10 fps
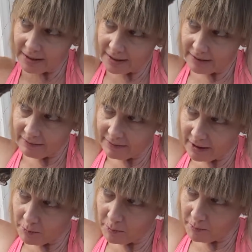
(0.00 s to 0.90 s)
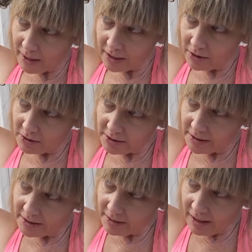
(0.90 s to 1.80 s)
Like I said, Michael
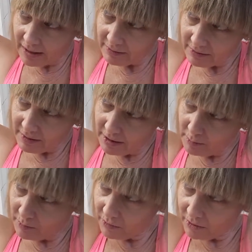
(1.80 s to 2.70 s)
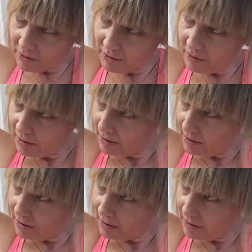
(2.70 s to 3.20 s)
did it last time, so